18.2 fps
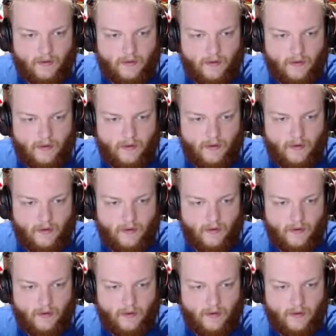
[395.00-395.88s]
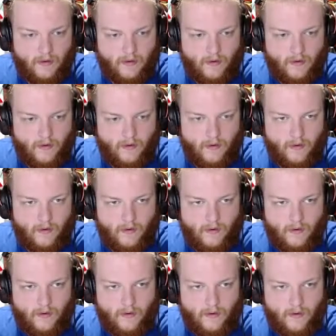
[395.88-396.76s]

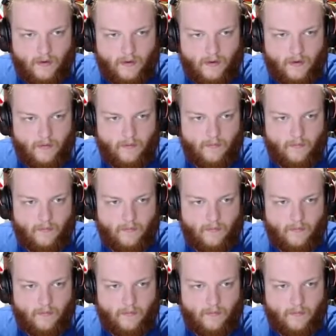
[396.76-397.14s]
(silence)